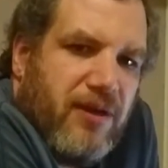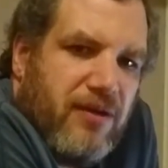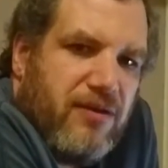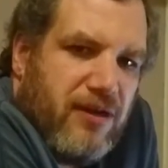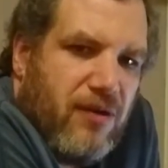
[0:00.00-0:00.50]

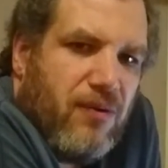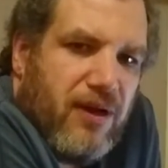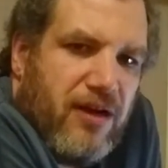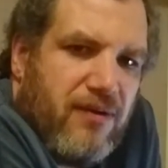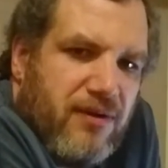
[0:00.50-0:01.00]
being
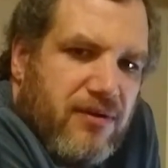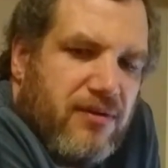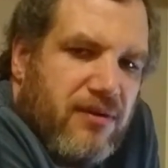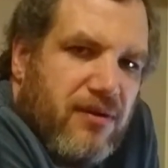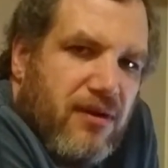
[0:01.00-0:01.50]
aware
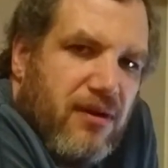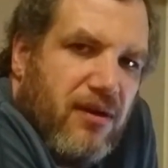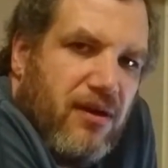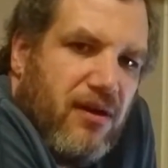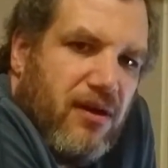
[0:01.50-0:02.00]

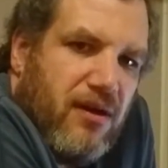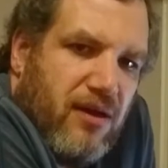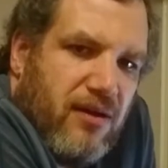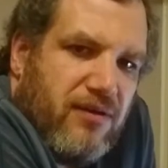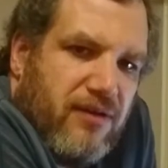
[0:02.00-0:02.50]

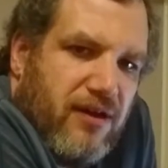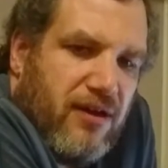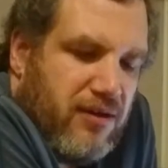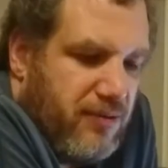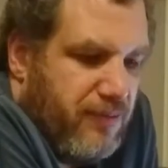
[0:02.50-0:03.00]
and to